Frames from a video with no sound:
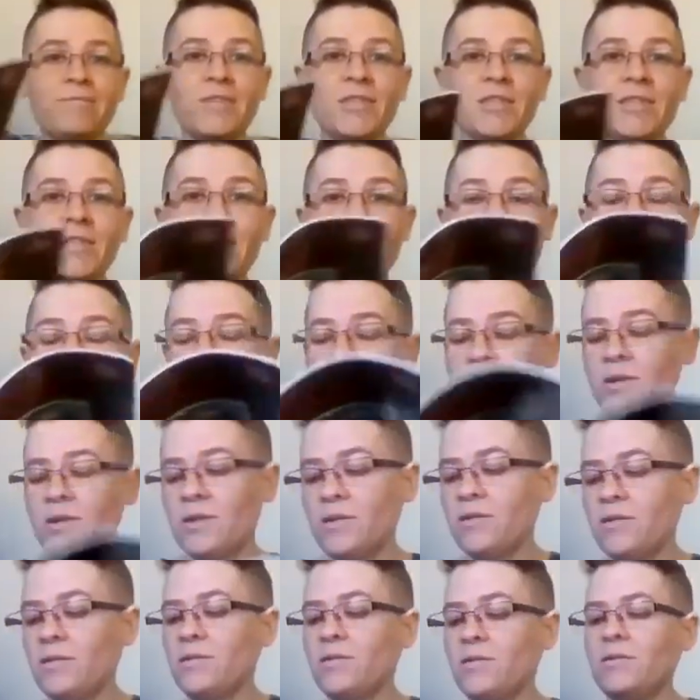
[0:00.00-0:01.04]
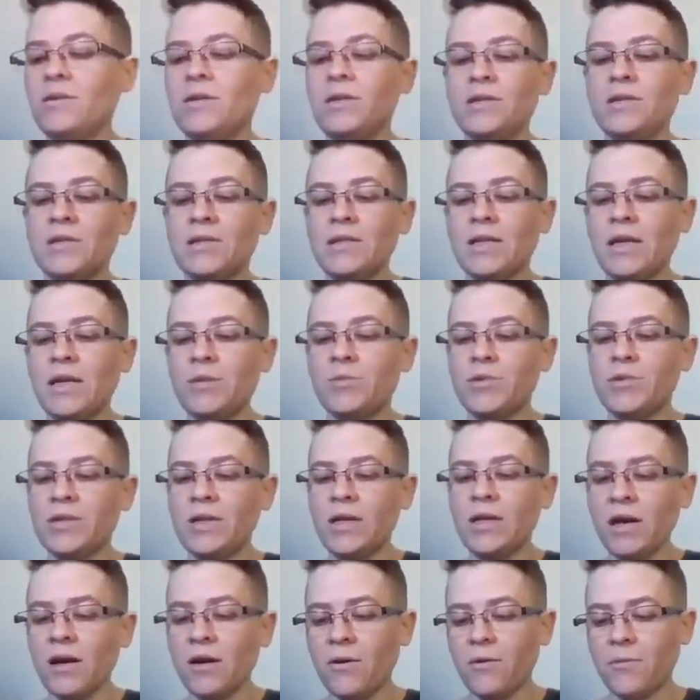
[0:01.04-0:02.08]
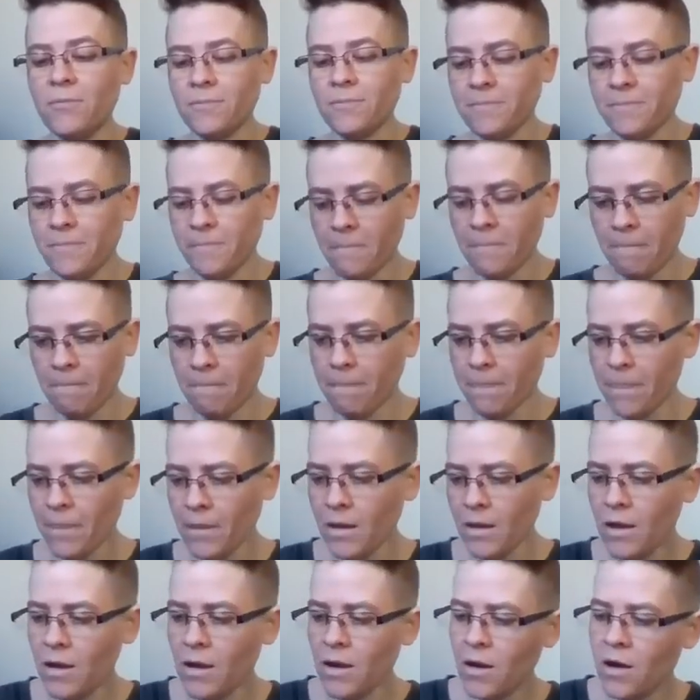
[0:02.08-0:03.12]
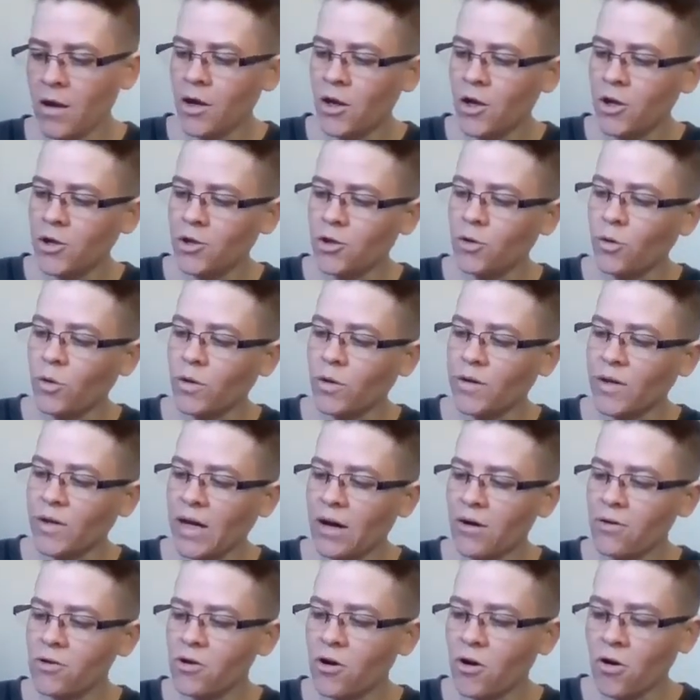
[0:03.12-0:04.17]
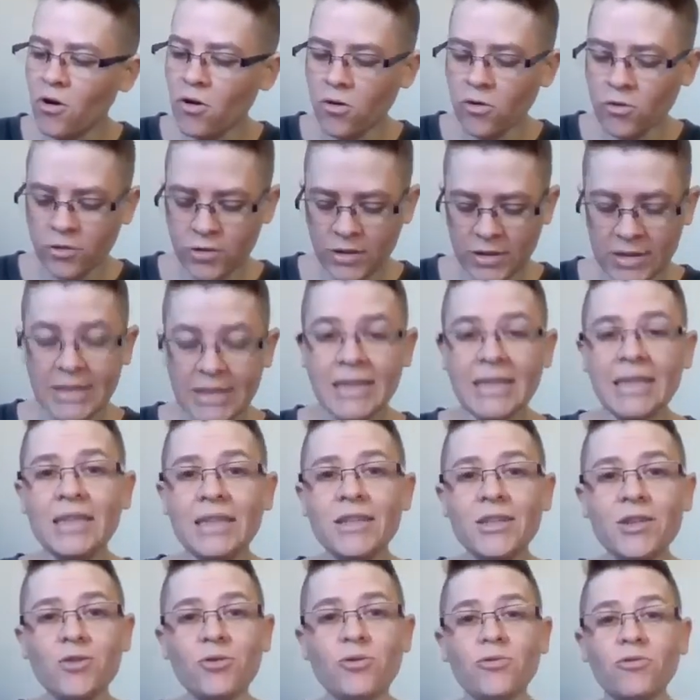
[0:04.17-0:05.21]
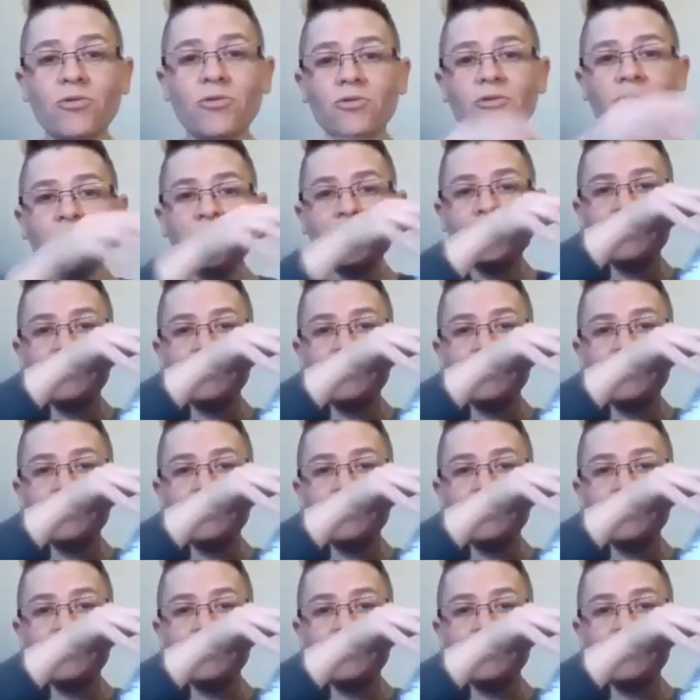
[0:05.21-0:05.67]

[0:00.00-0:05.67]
Let's see what he's named now. You are now called Eagle.